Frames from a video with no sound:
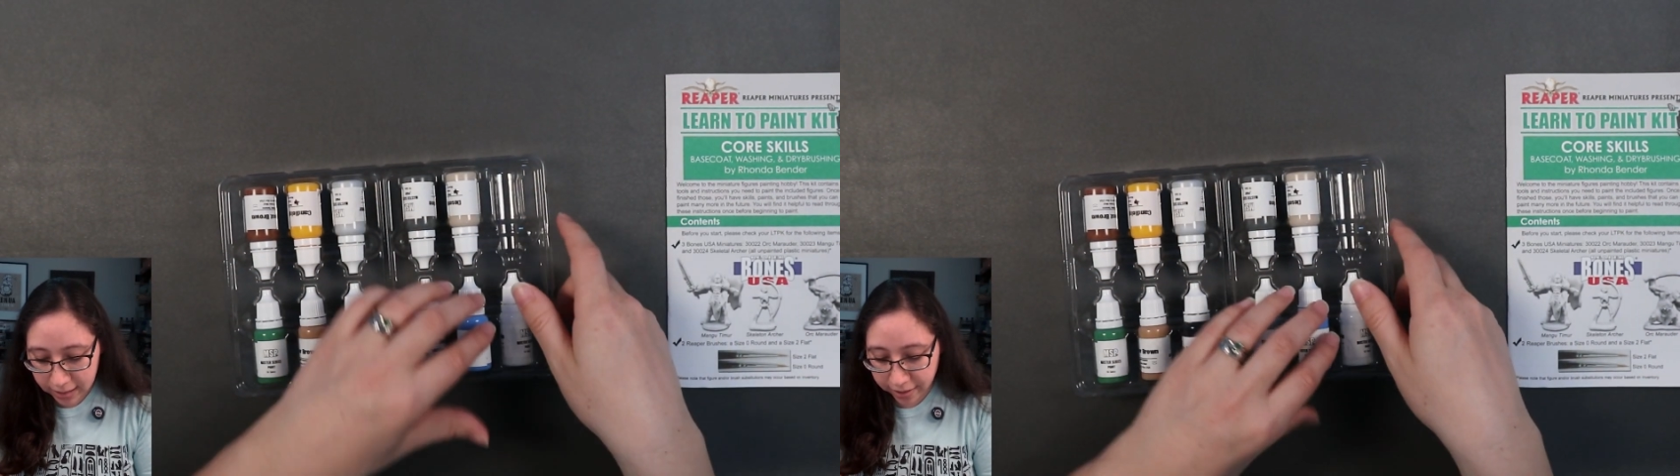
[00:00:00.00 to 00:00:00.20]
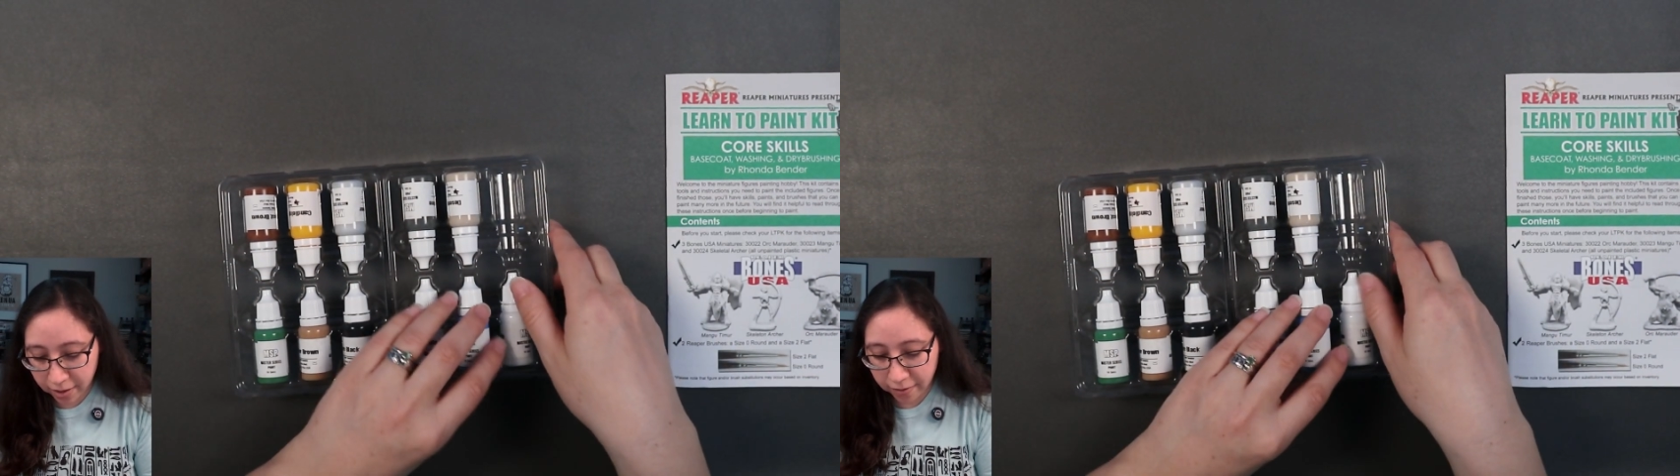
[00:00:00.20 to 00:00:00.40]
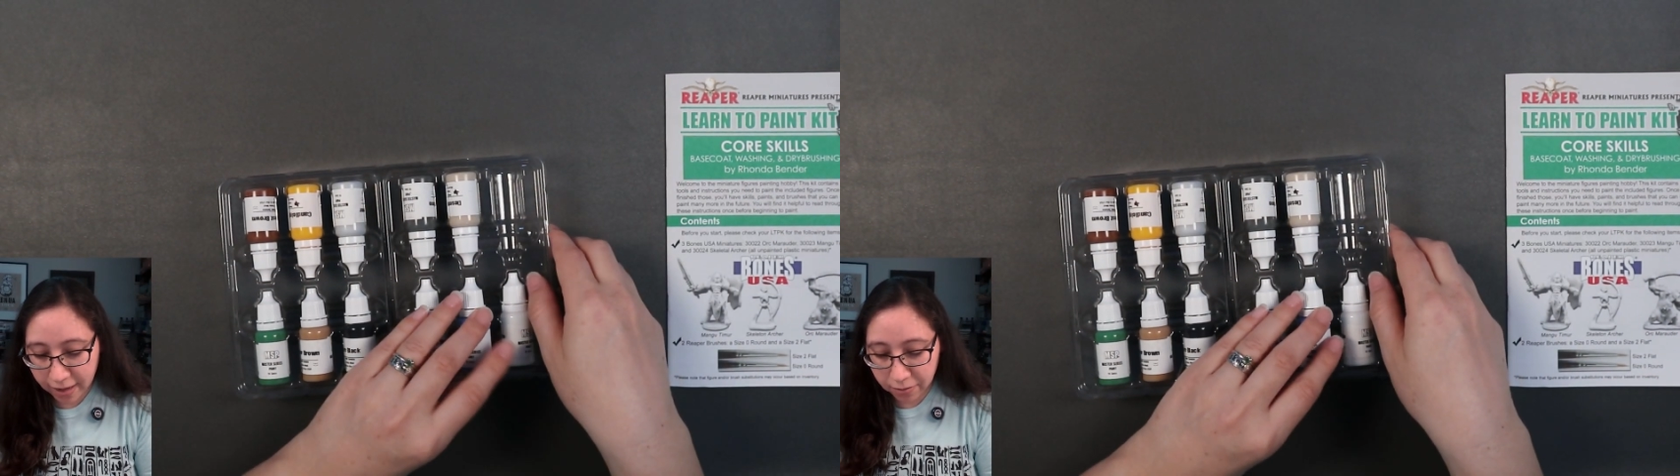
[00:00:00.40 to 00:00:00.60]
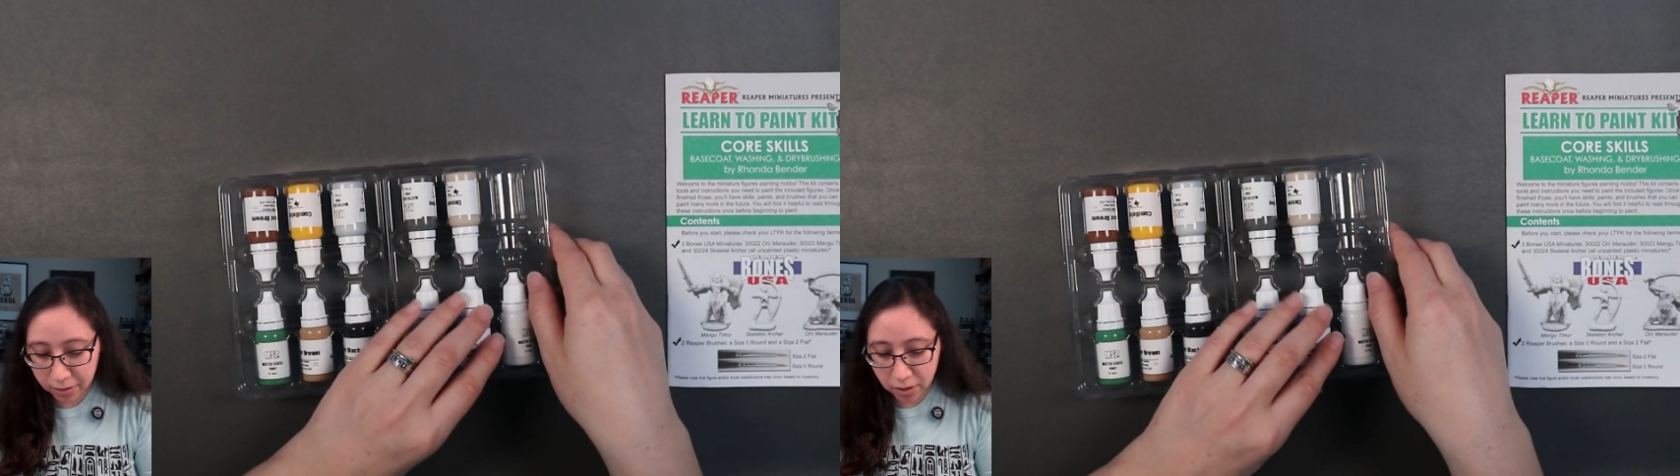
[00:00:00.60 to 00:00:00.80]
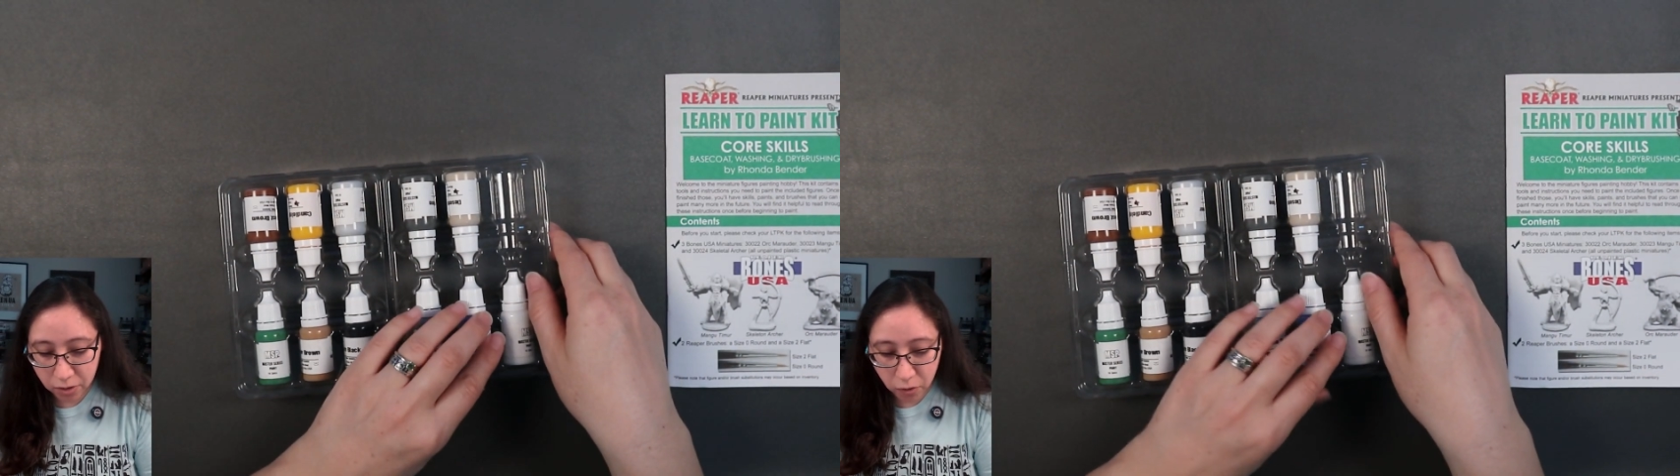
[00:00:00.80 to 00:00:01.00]
I thought that
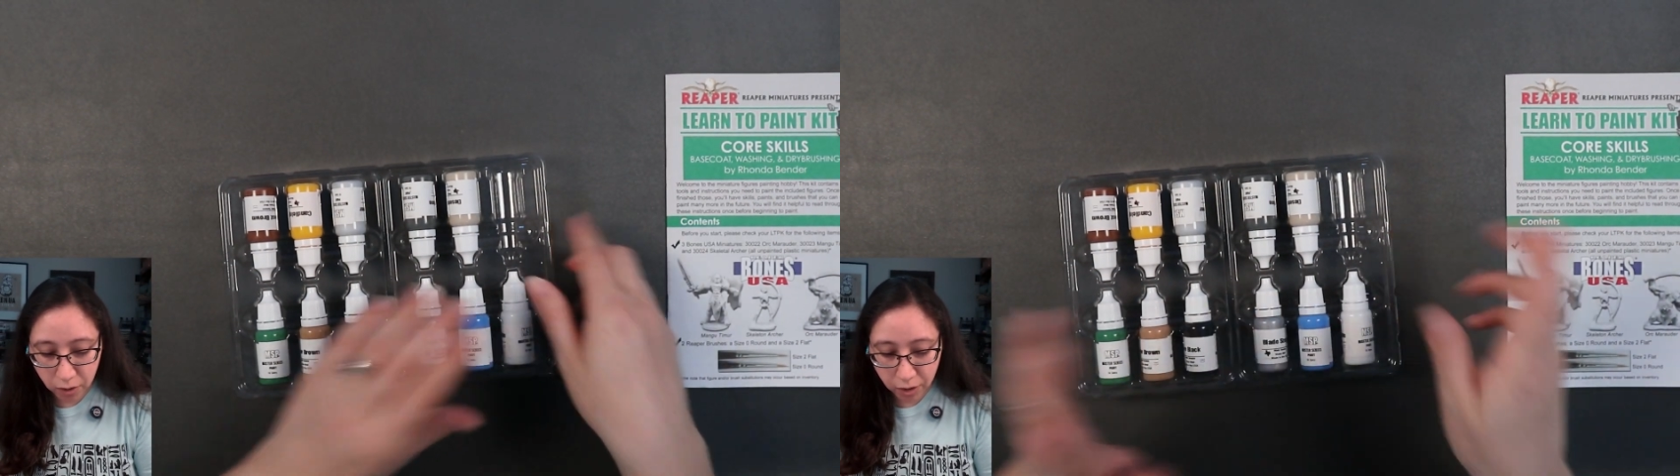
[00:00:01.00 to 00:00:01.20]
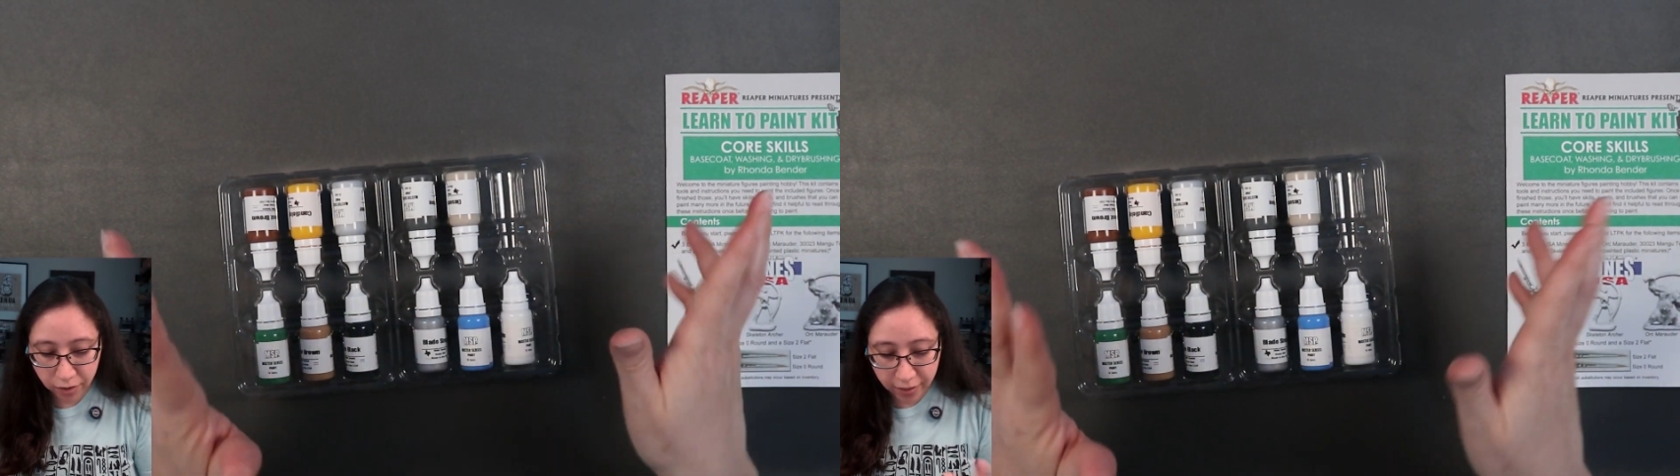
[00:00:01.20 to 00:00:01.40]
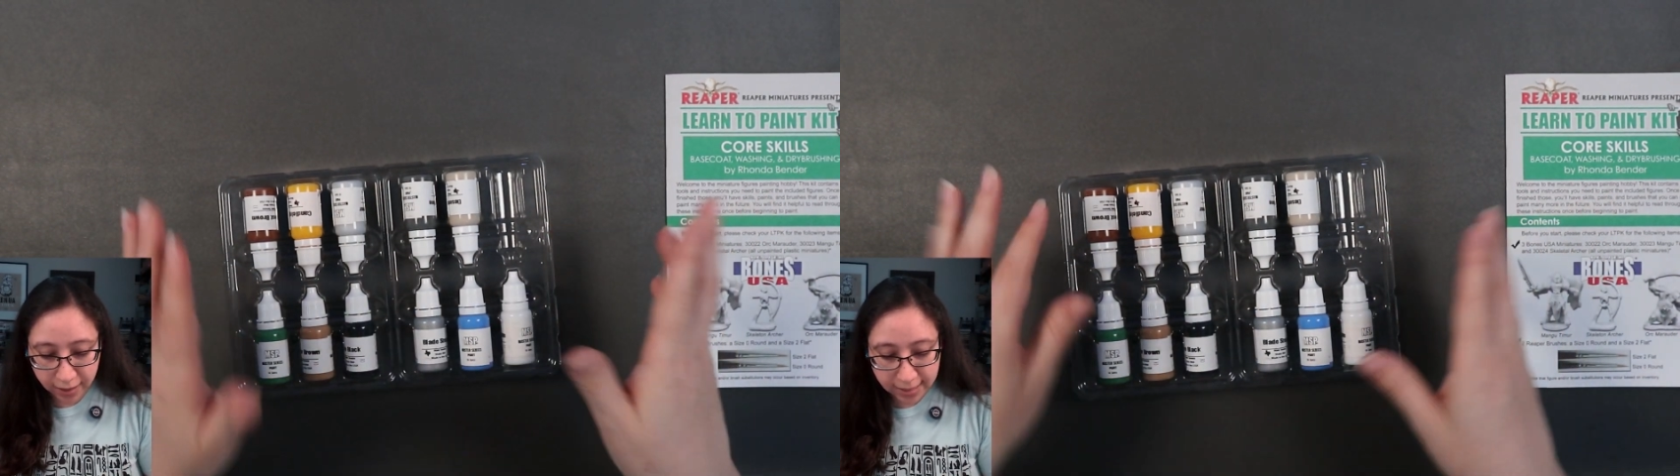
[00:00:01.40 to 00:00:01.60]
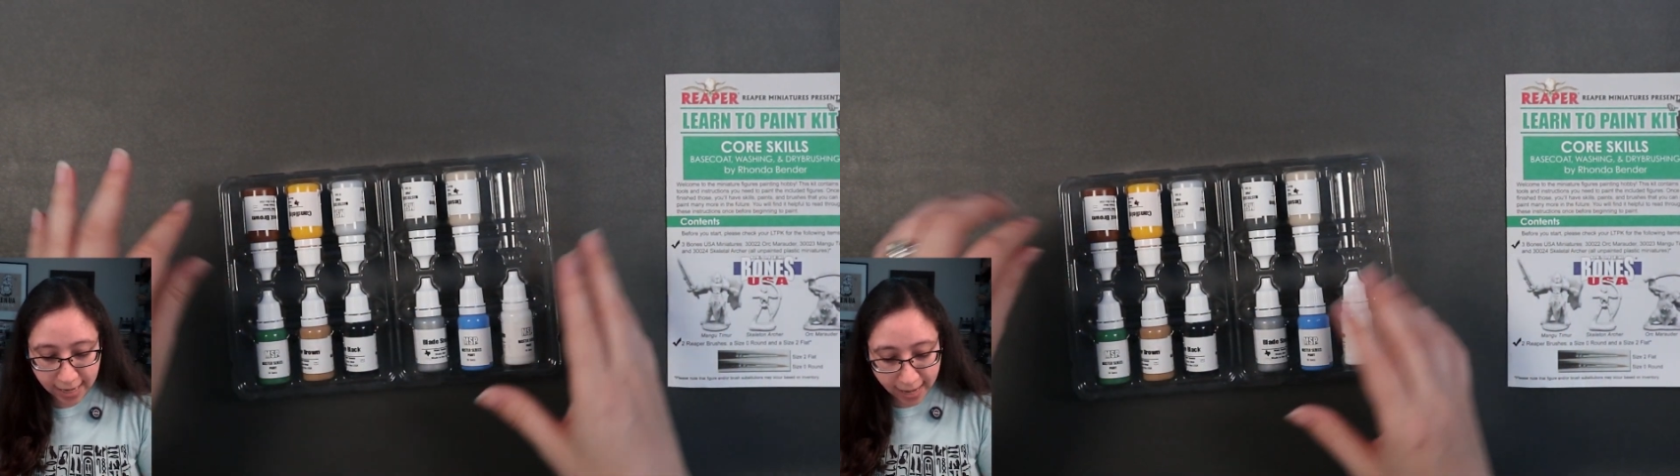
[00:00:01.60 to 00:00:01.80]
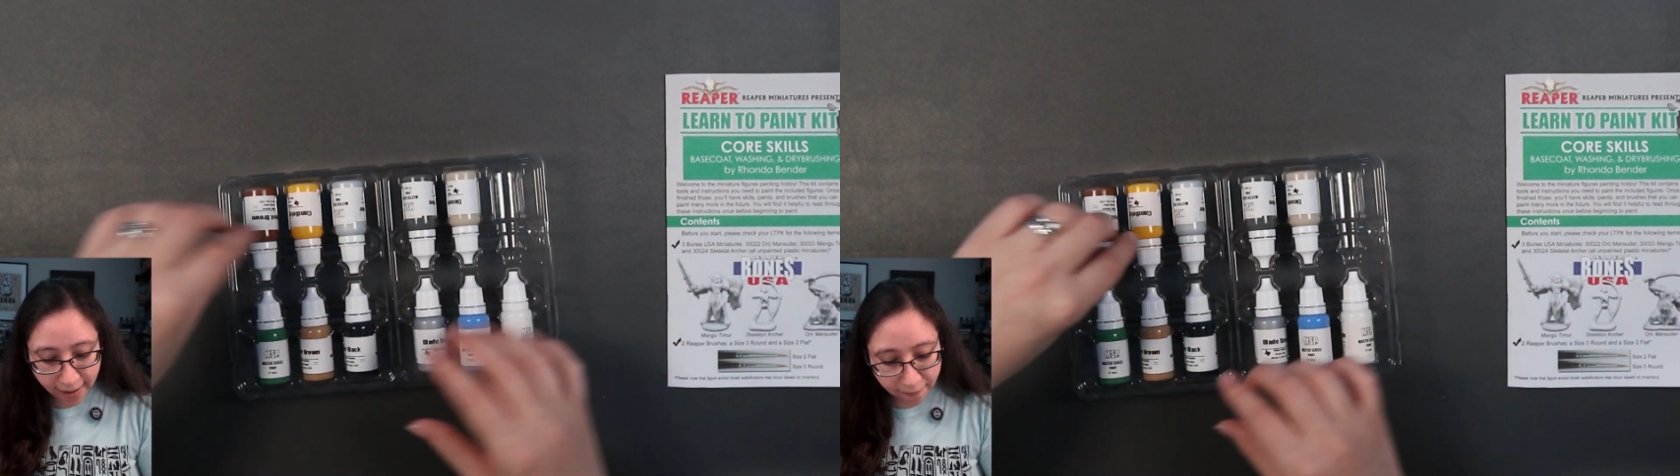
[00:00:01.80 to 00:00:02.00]
was also a good thing to
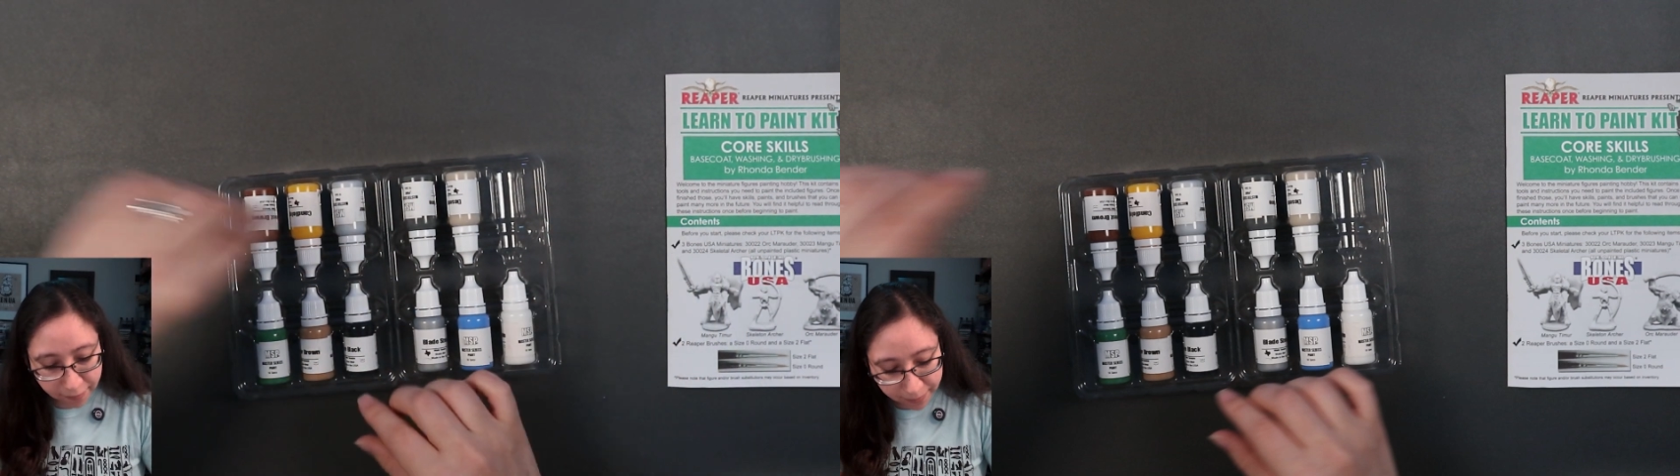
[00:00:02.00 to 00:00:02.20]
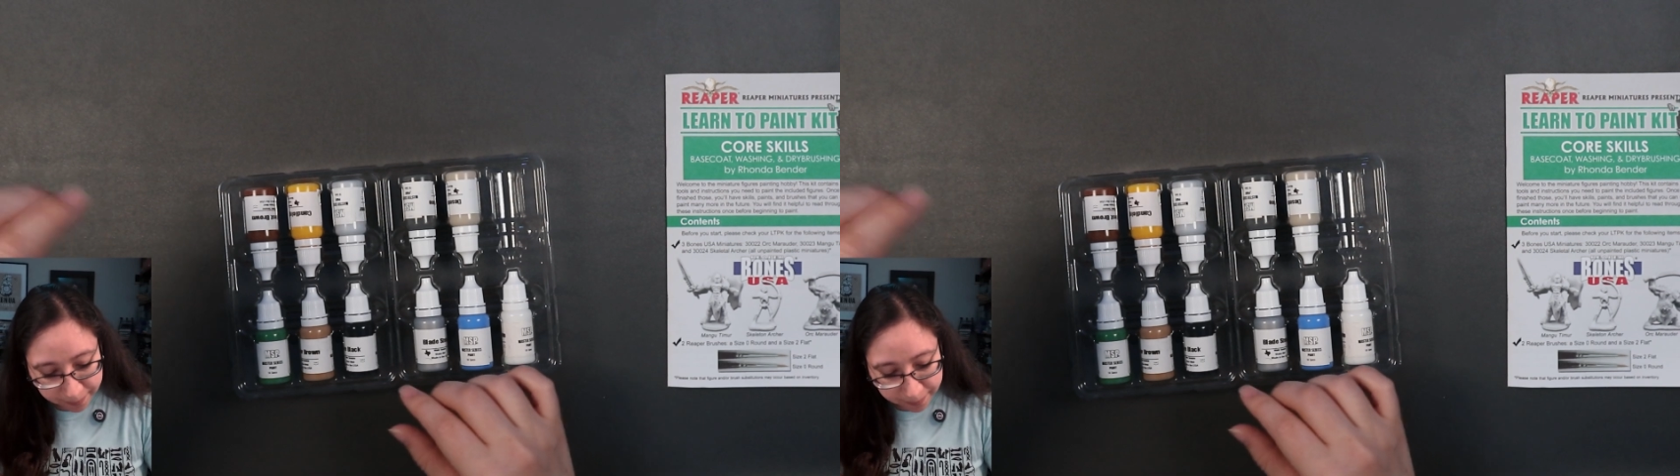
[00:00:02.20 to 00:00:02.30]
have.